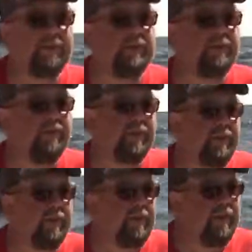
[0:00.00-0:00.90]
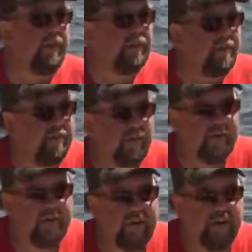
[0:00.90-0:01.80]
sure that there's a little
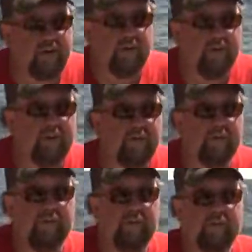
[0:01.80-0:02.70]
sharing goes on between